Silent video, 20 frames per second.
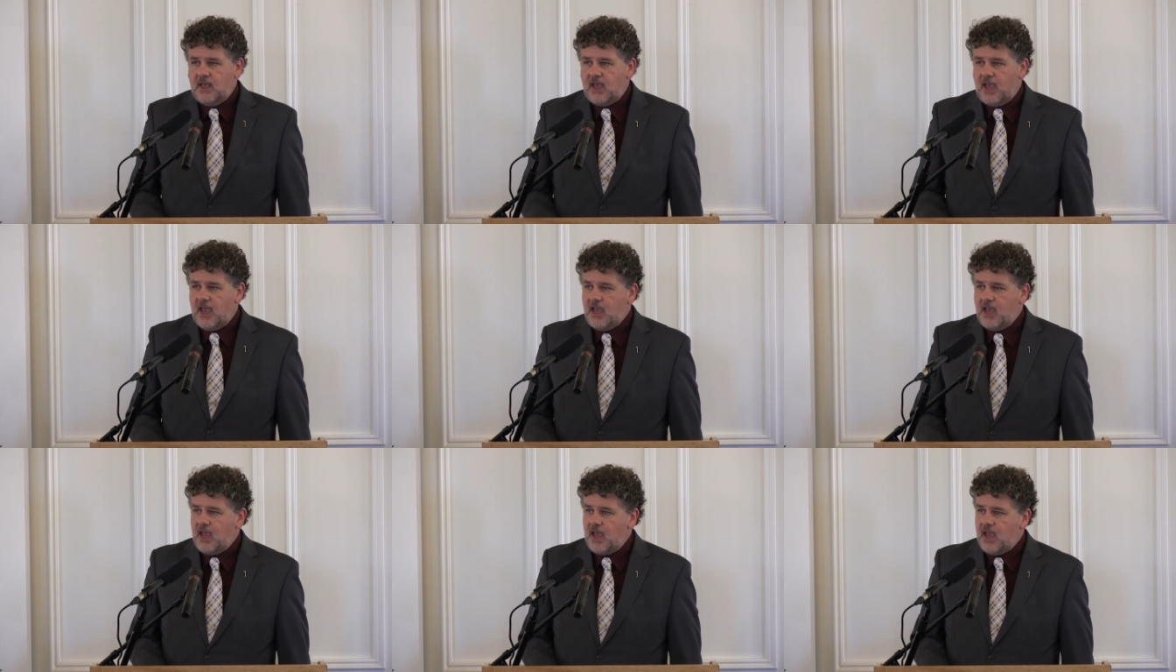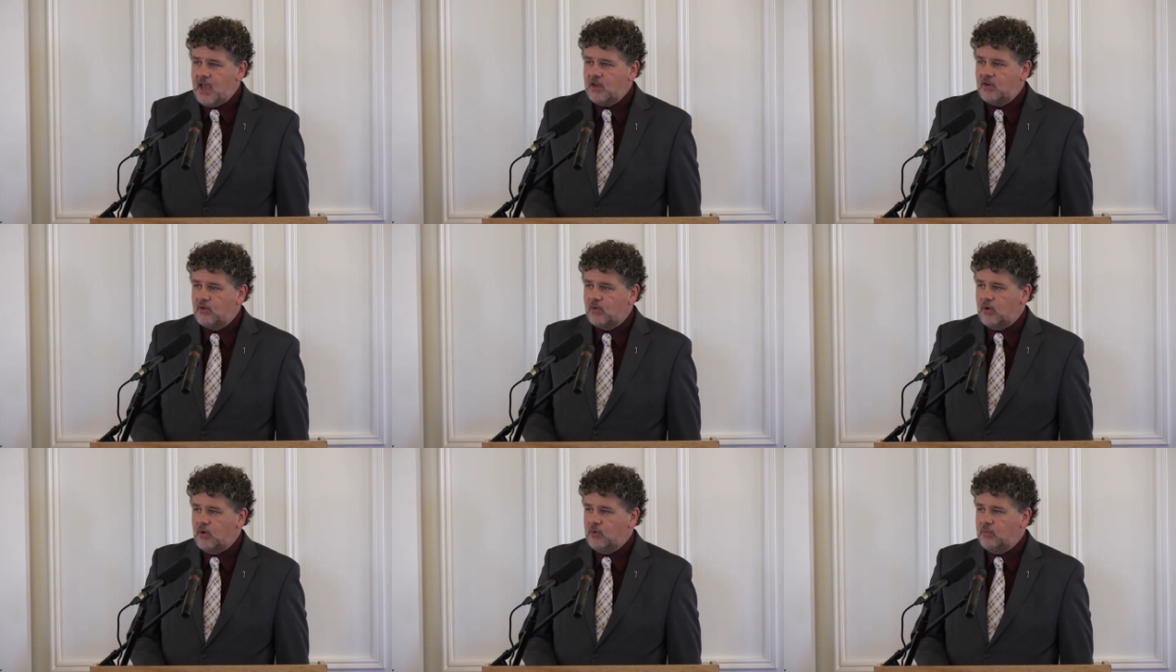AA
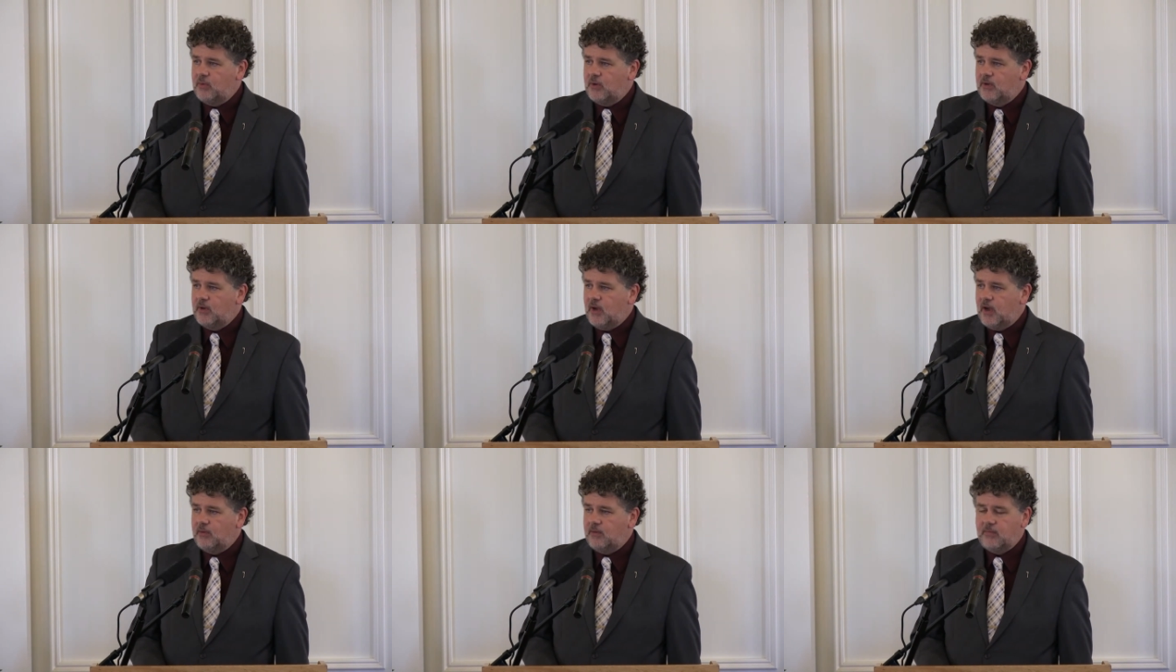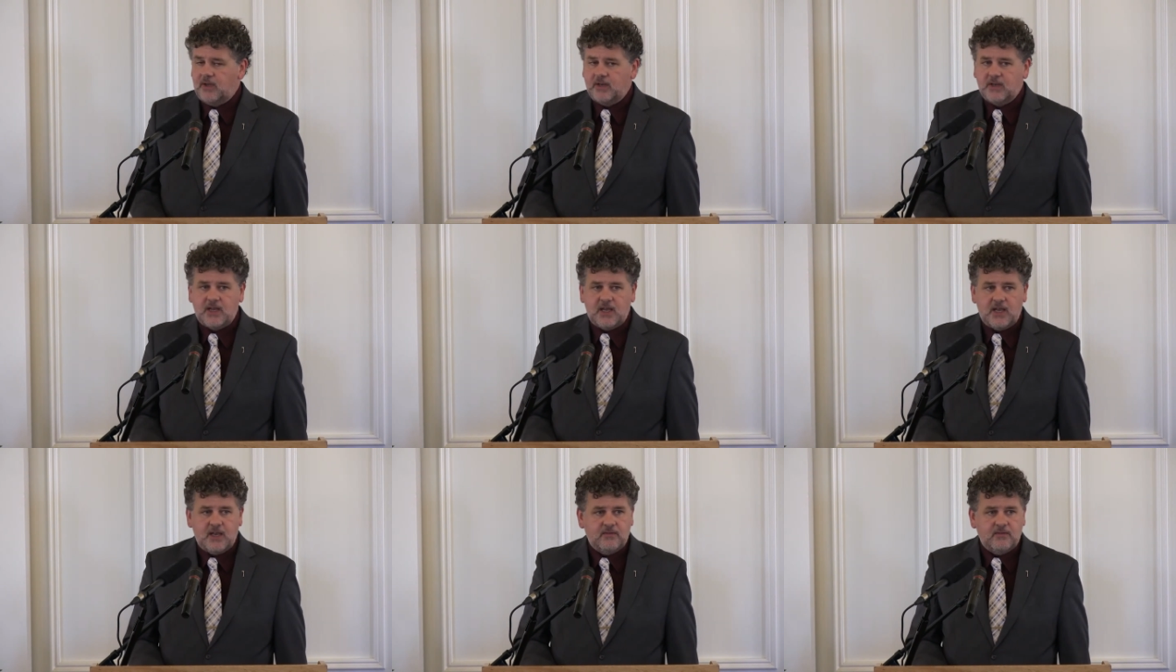group on
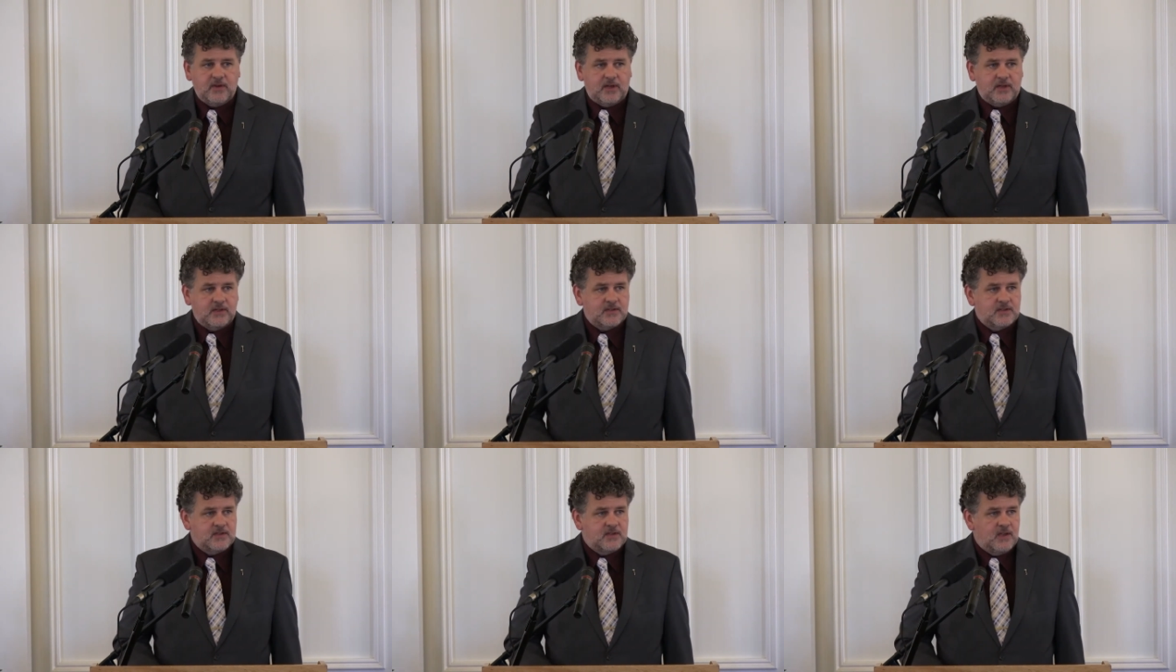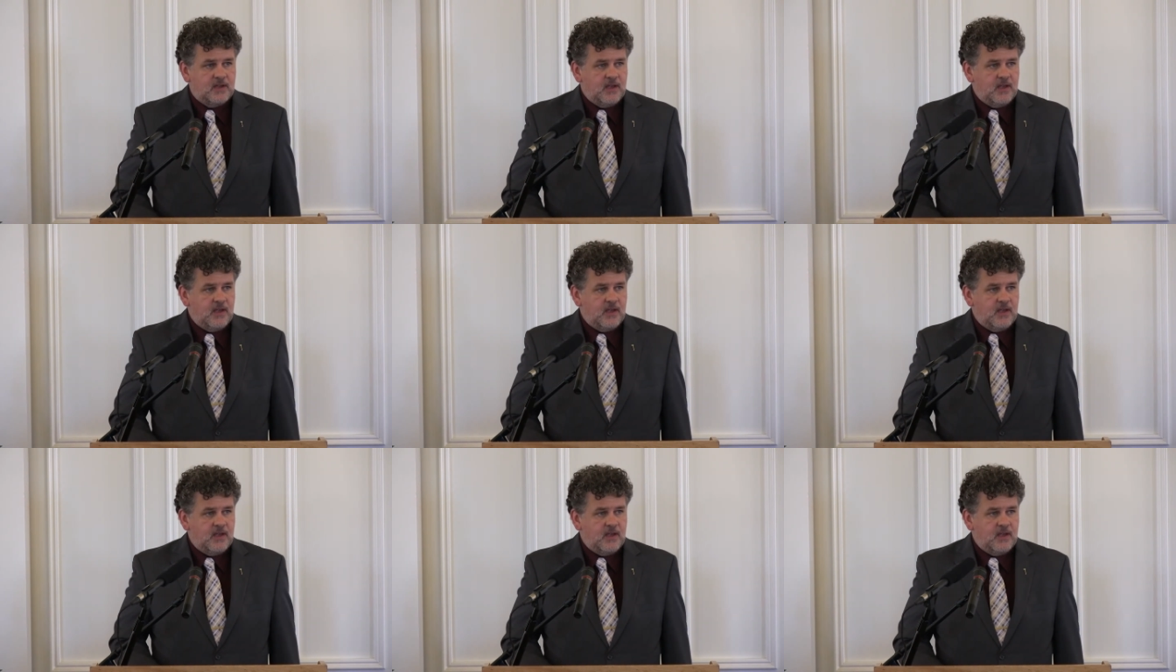Monday evenings.